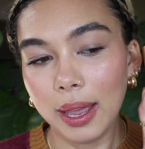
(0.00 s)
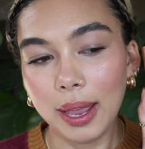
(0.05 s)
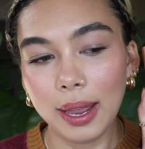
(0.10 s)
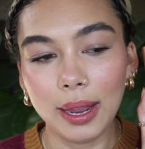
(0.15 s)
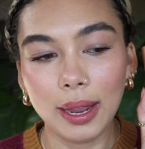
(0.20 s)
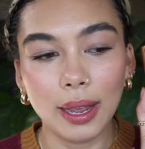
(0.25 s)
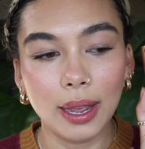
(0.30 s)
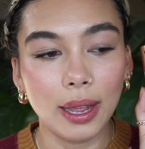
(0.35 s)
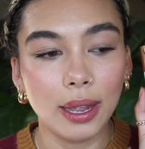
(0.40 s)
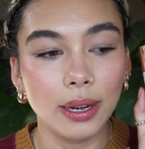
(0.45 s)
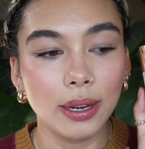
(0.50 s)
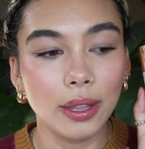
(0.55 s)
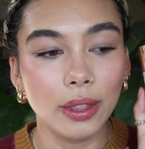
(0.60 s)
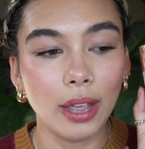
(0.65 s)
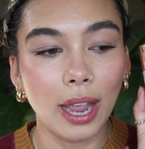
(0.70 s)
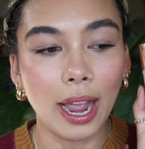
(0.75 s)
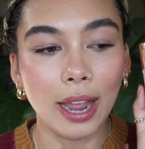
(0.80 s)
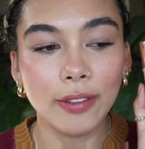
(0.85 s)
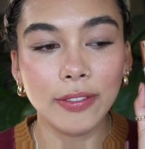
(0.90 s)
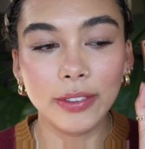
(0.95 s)
And
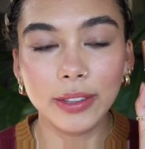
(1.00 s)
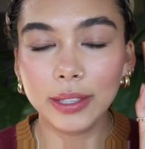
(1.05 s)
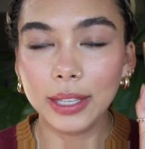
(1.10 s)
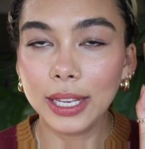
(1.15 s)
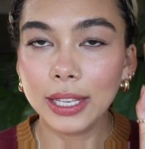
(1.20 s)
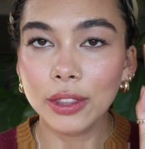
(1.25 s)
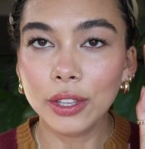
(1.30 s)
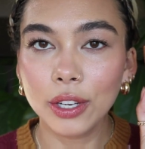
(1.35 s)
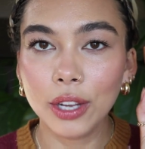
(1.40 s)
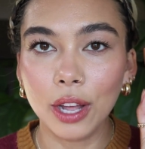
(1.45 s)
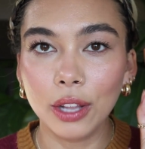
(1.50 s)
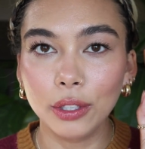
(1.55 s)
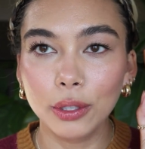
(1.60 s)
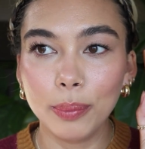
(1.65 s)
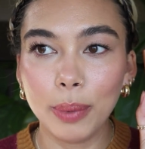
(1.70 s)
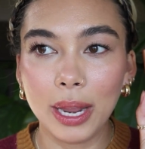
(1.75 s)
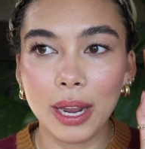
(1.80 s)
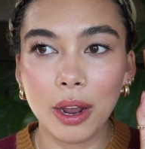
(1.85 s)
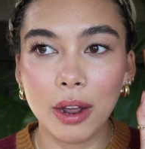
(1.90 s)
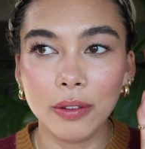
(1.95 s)
I feel like the color
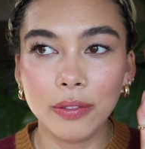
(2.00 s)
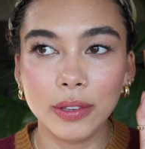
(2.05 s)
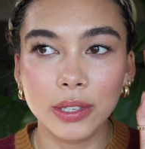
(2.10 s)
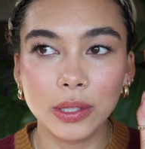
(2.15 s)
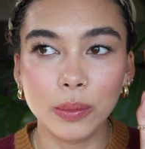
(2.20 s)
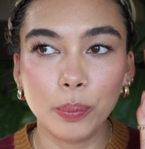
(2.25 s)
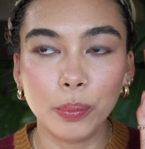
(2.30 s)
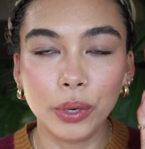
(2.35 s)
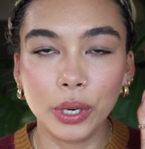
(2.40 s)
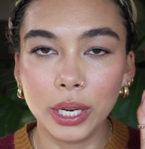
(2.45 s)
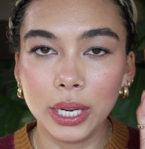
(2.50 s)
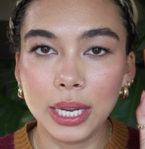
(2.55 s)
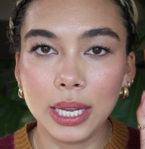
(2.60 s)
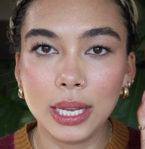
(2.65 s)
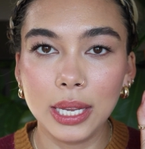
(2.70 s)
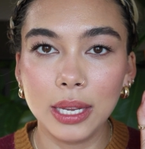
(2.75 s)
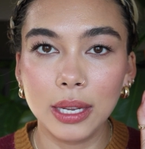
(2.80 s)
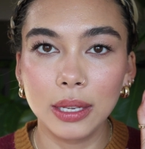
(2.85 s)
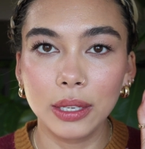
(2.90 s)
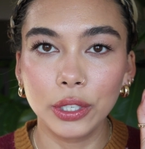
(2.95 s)
payoff is
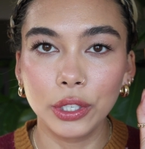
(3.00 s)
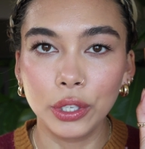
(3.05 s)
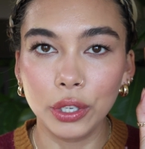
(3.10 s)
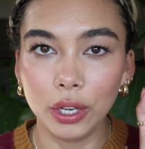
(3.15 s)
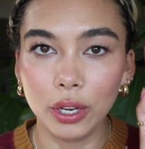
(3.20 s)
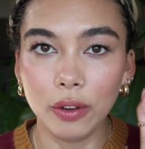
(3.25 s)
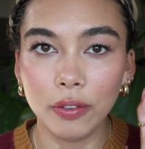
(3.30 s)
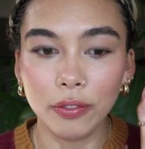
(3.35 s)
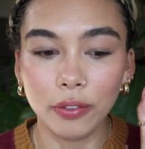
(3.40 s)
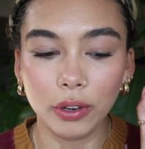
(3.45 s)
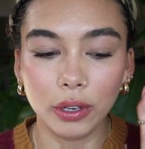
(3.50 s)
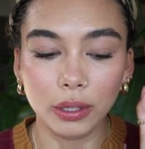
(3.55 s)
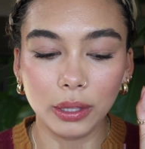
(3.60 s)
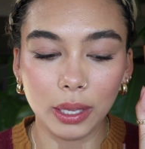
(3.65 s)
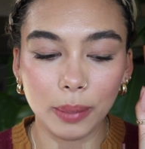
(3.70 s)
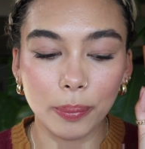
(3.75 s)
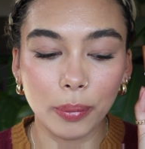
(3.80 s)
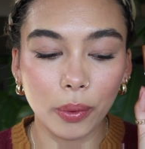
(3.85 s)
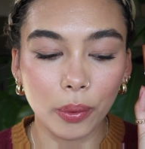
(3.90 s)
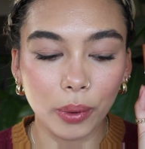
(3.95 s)
pretty good for a
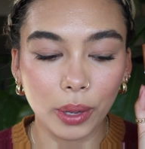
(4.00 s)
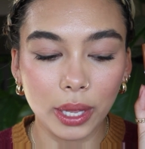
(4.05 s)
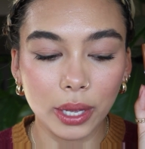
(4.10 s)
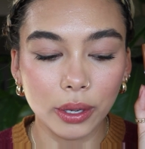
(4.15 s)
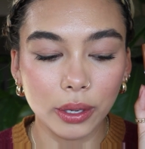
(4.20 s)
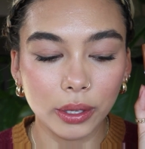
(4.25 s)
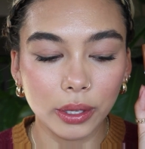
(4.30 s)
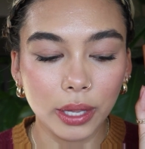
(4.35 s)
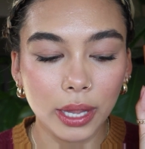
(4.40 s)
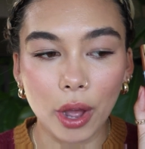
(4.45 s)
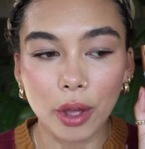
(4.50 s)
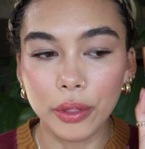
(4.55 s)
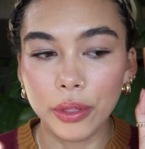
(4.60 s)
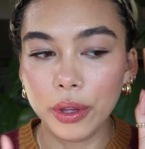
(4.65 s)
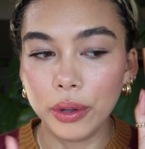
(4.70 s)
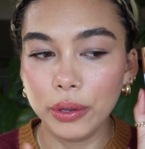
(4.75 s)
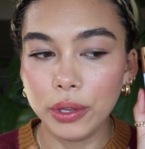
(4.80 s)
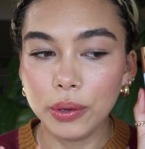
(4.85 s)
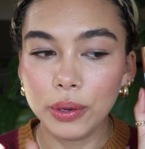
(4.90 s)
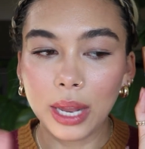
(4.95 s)
lip oil,
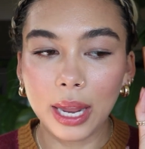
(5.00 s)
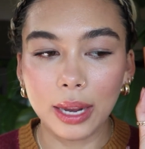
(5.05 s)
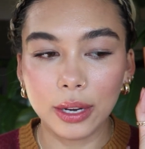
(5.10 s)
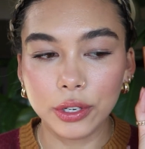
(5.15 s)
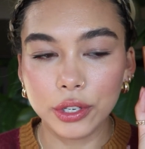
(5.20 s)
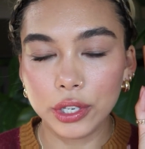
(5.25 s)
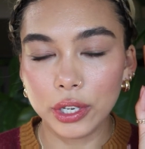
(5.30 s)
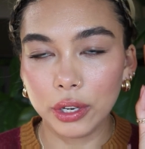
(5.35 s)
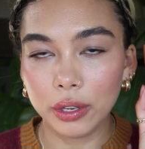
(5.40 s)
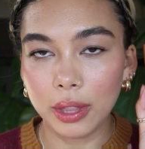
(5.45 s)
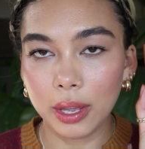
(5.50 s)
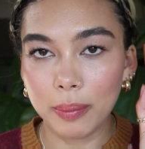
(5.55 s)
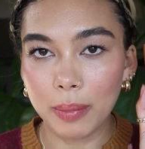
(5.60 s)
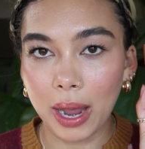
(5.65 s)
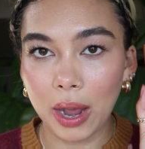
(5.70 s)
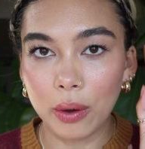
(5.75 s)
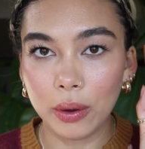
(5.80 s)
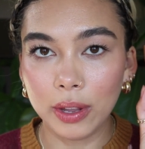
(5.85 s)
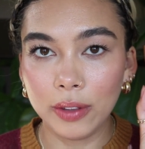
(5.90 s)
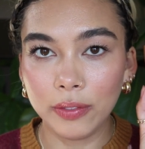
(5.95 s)
although you can sheer them
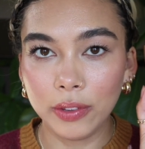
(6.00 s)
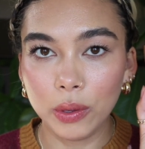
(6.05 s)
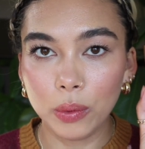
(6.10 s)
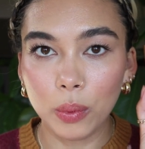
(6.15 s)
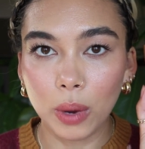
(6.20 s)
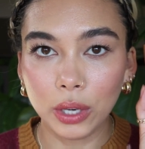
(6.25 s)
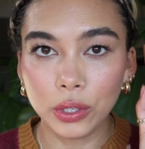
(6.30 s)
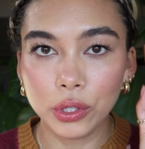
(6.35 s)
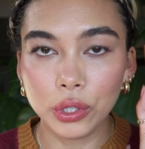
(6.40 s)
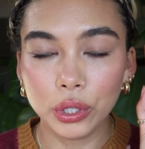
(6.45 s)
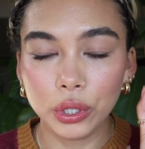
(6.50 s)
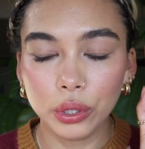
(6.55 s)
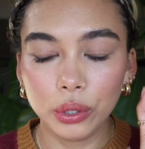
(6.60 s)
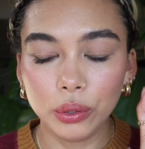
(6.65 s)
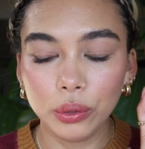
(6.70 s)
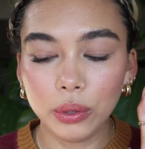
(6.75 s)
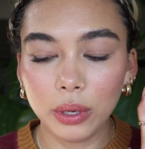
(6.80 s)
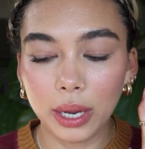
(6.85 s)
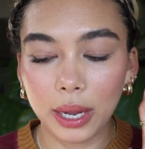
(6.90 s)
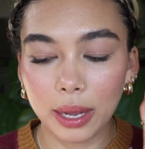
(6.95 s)
out if you want
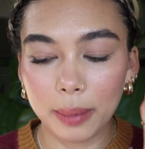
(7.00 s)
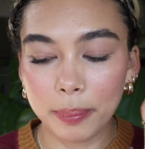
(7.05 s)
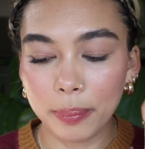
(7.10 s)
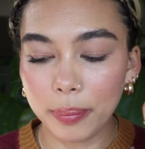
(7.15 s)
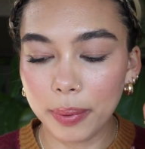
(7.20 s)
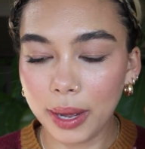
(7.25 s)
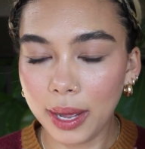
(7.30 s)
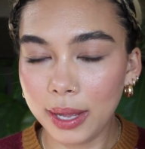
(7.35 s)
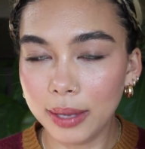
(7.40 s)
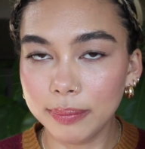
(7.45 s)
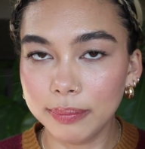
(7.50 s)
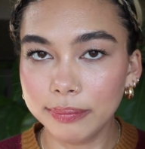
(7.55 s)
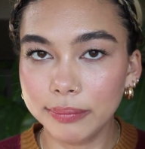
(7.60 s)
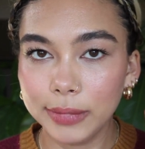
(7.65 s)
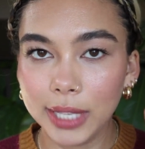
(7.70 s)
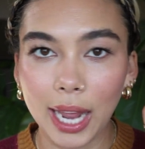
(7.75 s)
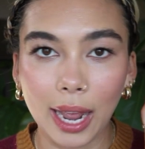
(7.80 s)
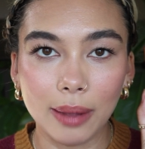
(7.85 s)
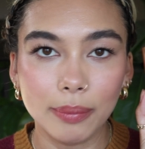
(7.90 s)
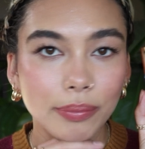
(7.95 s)
to. But
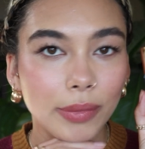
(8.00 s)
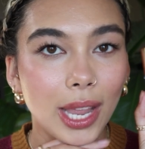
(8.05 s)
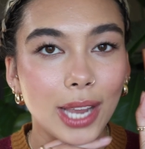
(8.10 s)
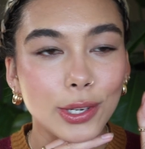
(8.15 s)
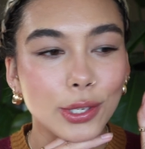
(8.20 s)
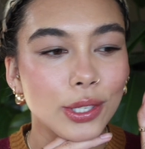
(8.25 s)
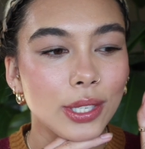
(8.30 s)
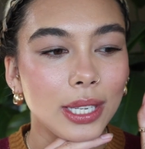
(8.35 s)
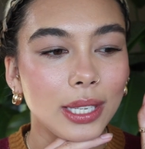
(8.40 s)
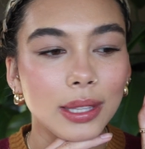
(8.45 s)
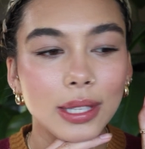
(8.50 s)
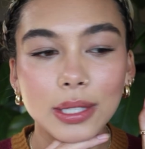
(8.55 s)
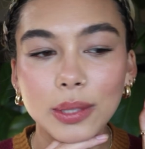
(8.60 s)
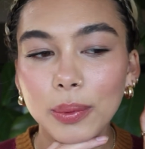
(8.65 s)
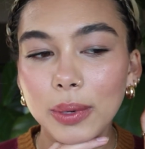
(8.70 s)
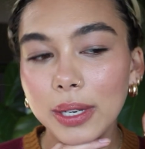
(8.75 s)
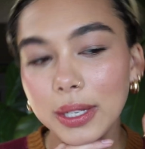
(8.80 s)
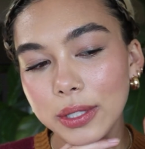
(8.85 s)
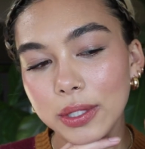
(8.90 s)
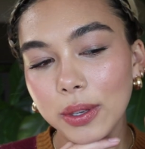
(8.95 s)
yeah, I just think this
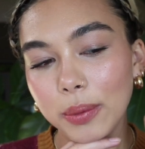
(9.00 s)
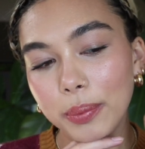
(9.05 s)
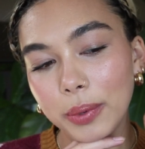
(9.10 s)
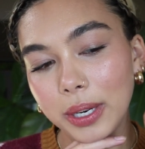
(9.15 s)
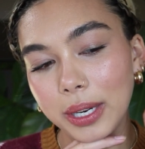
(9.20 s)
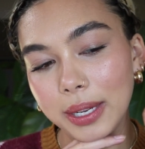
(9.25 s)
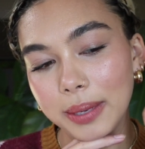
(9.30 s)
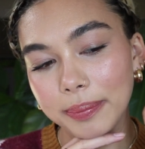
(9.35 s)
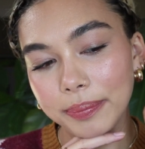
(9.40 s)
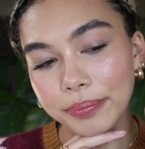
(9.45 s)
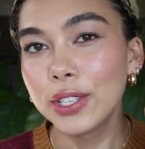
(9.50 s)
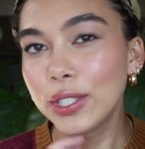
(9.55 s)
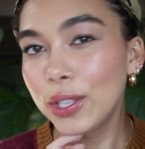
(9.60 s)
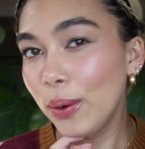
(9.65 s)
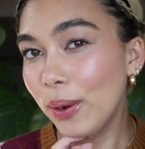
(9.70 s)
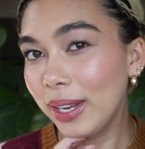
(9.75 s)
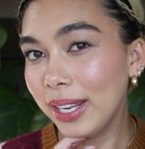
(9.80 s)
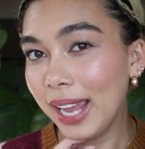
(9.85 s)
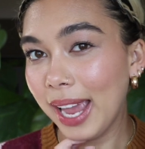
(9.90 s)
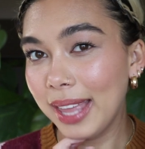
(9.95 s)
one is so pretty.
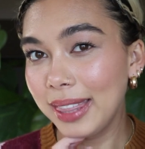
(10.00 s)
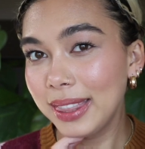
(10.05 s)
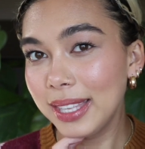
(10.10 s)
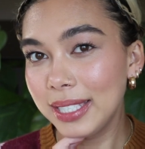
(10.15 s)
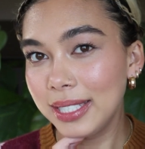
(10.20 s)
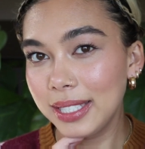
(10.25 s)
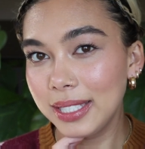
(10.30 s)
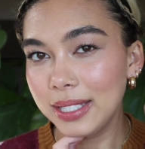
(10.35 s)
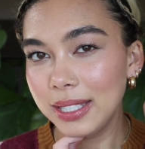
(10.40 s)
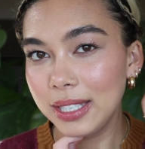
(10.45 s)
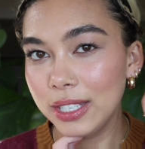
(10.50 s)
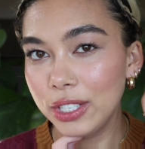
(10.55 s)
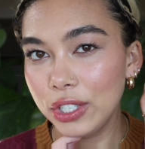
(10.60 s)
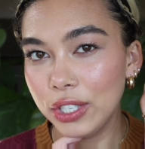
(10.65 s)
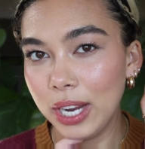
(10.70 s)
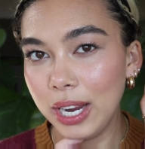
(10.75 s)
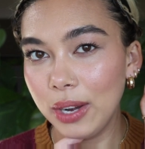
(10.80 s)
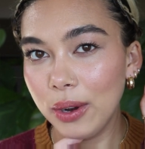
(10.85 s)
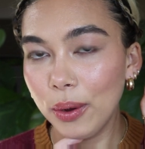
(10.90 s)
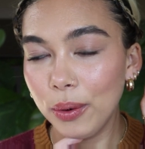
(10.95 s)
So again, this is the
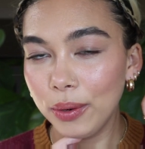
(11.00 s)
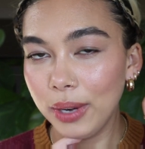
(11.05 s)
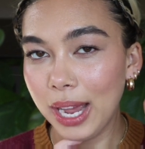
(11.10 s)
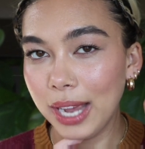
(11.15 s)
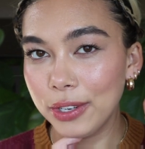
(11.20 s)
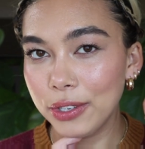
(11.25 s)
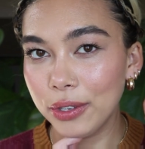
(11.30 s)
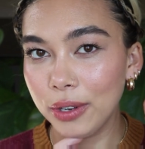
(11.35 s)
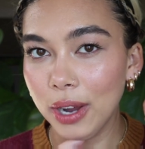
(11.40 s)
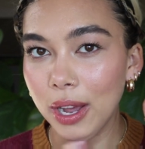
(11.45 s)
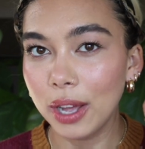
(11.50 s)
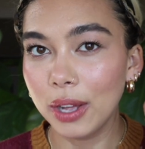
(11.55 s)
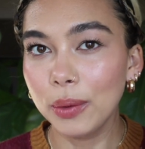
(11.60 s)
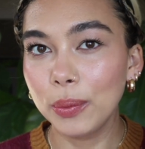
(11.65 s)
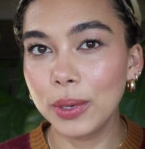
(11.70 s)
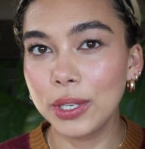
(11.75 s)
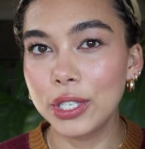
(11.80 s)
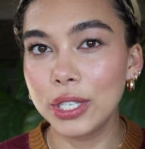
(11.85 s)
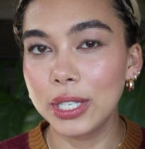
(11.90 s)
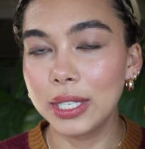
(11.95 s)
shade Eau
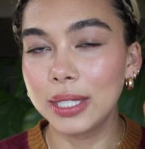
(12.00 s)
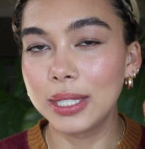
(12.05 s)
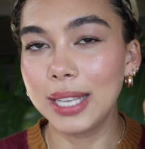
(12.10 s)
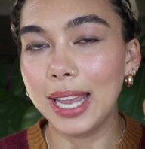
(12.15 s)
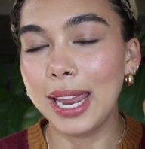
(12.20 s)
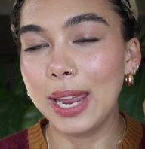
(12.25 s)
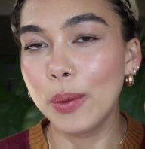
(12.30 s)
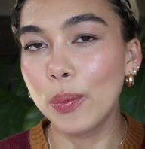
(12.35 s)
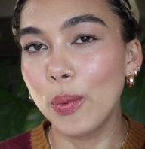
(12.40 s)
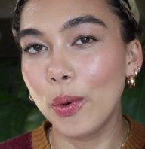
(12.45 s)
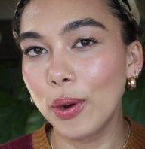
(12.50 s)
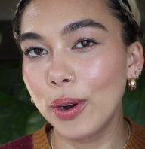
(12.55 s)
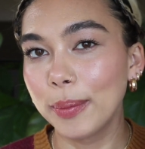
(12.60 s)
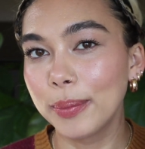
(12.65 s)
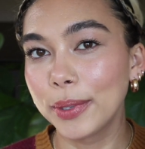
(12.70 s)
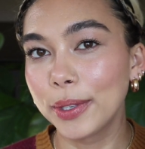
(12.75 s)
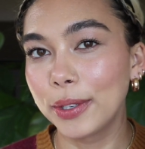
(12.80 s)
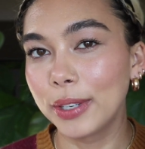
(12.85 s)
Naturale, which is a warm